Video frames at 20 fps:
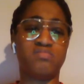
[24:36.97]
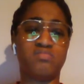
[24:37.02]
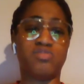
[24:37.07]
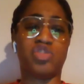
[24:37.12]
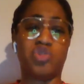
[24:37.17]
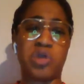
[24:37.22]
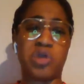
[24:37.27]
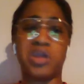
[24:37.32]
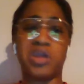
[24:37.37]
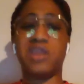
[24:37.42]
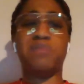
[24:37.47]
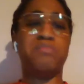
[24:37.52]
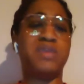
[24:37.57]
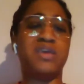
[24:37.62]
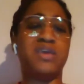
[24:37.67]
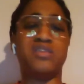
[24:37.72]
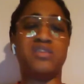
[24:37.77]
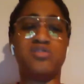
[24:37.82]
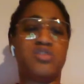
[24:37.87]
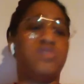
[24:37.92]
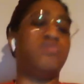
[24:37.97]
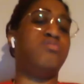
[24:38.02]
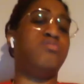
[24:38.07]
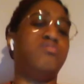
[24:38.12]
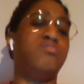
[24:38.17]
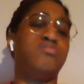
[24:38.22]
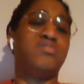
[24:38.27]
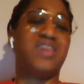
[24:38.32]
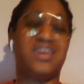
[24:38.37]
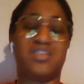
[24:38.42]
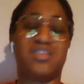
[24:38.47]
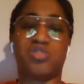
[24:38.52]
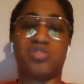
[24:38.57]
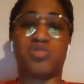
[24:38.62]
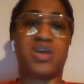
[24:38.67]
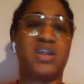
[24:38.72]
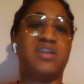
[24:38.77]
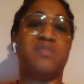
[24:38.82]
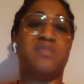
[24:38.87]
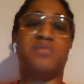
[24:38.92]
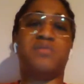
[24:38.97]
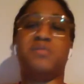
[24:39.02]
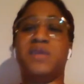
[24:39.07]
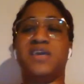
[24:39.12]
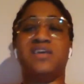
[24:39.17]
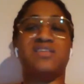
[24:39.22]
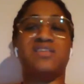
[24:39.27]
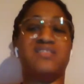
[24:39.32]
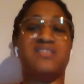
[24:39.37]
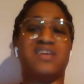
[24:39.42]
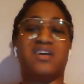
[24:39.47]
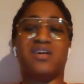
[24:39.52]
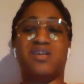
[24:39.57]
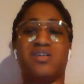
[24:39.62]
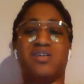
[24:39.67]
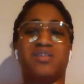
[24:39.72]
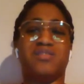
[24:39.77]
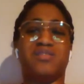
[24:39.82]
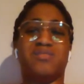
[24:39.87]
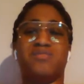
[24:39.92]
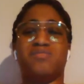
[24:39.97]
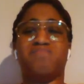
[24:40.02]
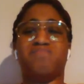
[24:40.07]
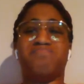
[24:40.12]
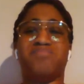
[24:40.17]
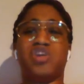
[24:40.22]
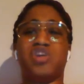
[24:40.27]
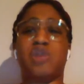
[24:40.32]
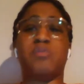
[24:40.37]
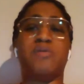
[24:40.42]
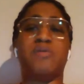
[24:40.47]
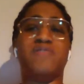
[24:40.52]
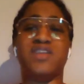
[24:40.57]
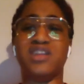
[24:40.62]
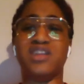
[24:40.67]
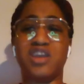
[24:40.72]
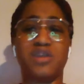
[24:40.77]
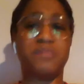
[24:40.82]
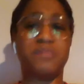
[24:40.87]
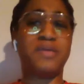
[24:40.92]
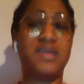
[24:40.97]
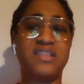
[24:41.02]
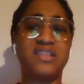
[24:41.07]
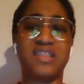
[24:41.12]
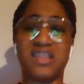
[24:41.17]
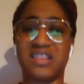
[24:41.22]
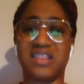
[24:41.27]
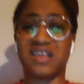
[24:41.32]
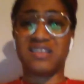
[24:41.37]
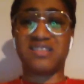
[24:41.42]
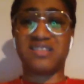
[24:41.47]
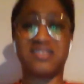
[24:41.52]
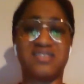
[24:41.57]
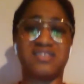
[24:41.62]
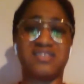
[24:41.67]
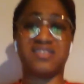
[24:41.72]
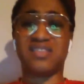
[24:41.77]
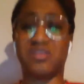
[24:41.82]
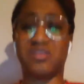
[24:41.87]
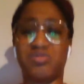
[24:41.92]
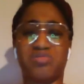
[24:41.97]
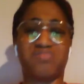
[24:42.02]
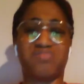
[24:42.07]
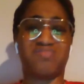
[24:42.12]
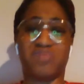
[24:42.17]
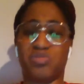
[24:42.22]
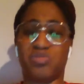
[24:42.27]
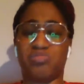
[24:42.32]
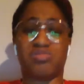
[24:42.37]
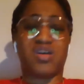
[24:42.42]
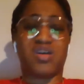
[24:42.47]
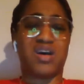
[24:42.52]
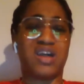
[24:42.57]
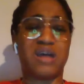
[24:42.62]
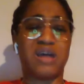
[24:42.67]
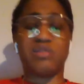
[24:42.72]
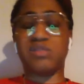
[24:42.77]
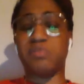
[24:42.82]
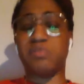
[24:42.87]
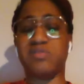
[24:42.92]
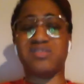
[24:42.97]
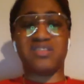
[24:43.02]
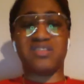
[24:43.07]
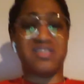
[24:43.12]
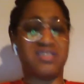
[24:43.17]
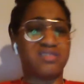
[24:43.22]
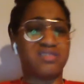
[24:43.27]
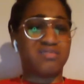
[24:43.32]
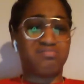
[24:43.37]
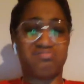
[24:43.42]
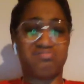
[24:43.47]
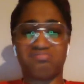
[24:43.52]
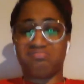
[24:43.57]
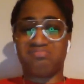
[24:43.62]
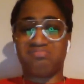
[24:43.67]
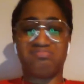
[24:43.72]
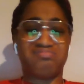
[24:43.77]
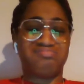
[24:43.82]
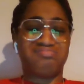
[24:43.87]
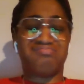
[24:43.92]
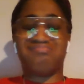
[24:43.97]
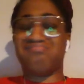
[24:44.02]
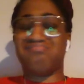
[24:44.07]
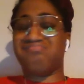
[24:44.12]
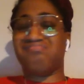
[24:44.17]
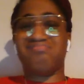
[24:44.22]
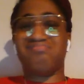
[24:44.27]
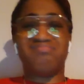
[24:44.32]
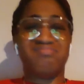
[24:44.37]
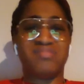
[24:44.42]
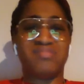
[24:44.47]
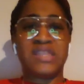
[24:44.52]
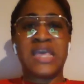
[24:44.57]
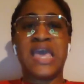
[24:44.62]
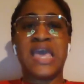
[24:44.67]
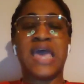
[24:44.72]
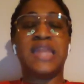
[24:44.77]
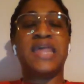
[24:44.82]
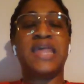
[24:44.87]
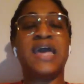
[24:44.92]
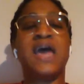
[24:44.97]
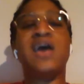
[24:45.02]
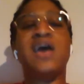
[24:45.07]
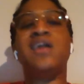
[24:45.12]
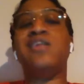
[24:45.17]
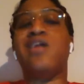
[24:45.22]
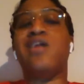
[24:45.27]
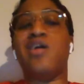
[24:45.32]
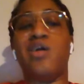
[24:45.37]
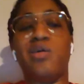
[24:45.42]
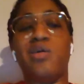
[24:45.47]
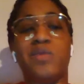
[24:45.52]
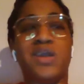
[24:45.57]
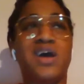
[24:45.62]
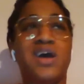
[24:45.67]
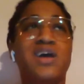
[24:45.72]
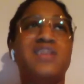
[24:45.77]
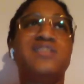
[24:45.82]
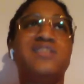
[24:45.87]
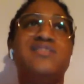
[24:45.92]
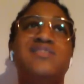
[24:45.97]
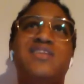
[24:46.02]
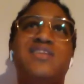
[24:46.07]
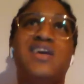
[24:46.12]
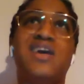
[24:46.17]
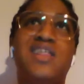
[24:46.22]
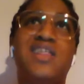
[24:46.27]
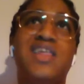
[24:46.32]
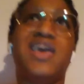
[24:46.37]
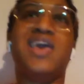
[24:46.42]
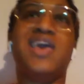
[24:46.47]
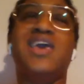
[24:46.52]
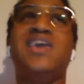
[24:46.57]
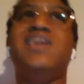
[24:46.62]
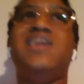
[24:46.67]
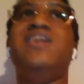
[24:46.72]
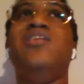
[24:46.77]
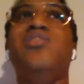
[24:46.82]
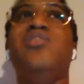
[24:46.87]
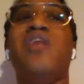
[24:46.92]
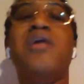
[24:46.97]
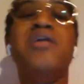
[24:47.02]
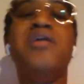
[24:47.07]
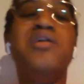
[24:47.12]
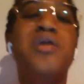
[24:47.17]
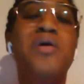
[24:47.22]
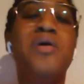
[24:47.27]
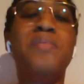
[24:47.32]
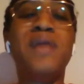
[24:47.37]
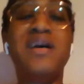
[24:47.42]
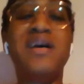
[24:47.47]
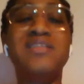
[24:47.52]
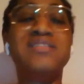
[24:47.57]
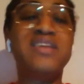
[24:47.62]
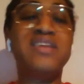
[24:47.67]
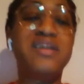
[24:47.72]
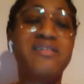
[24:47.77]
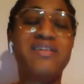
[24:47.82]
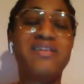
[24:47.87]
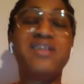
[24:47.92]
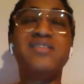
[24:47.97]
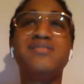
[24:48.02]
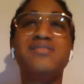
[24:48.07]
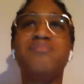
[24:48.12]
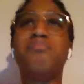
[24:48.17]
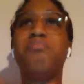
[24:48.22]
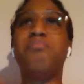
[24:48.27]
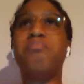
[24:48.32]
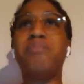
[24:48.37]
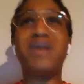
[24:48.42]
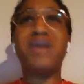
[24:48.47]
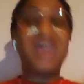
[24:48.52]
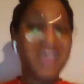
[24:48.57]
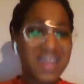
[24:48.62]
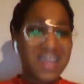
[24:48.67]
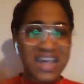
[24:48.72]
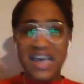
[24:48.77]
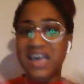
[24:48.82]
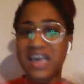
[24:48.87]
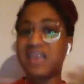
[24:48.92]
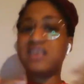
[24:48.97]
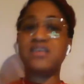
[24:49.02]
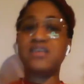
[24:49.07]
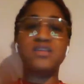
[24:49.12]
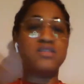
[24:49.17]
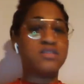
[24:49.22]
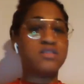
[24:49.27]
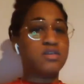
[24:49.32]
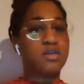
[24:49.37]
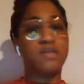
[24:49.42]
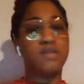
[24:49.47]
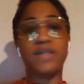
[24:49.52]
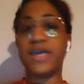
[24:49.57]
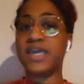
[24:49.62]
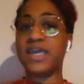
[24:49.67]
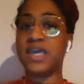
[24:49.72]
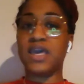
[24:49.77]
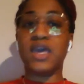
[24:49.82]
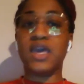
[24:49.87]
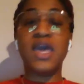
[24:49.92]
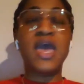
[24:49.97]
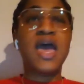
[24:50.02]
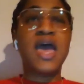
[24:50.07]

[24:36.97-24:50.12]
threatening me is cute? Like, threatening me is like a term of endearment? Like, you thought I was supposed to And like, I know and I understand, like, oh, I'm not serious, but I still don't like it.